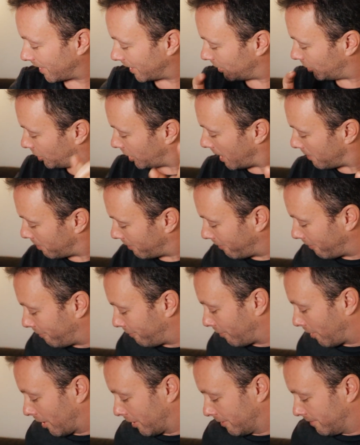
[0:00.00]
Shape of a
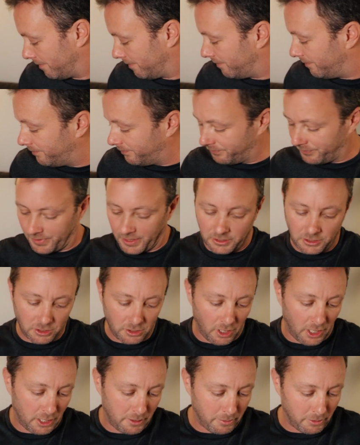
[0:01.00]
frog. Let's
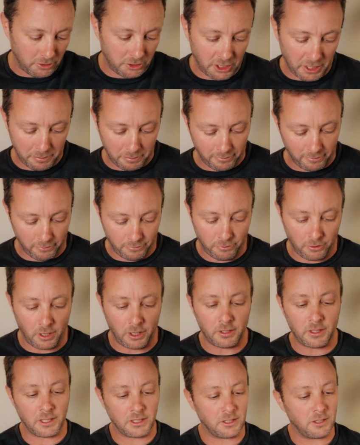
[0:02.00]
talk about shape of a
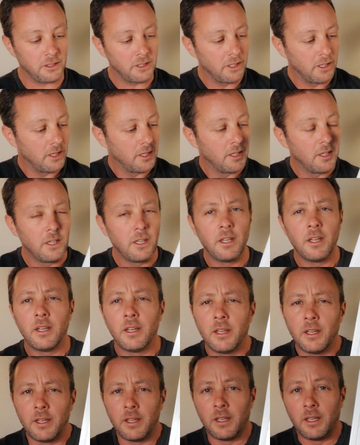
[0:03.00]
frog. Let's
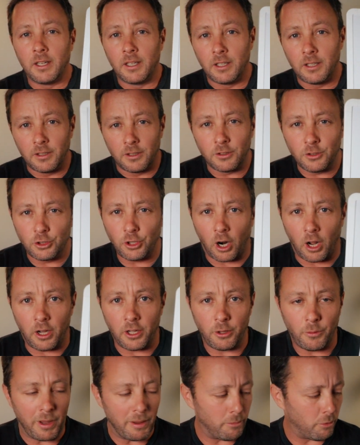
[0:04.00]
draw
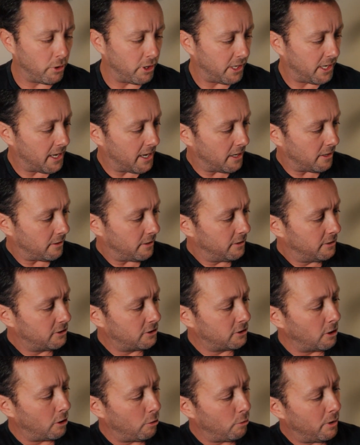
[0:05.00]
on the whiteboard again.
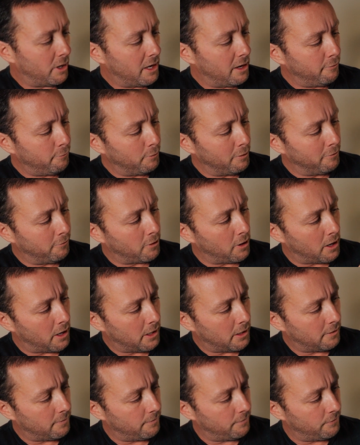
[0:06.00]
So if we've
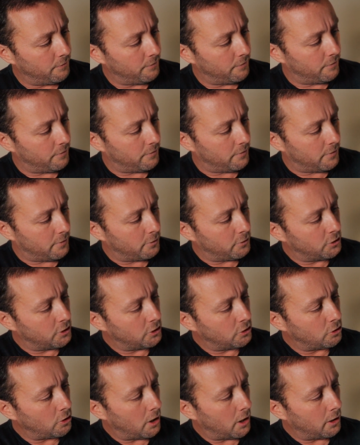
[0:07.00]
got, I'll
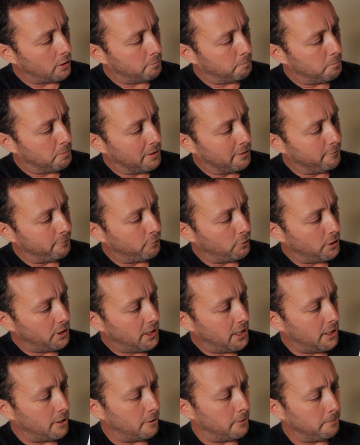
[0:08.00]
just draw a big foot
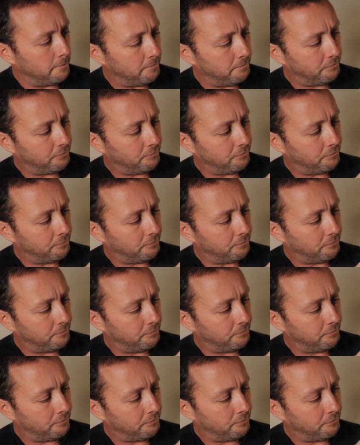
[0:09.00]
here.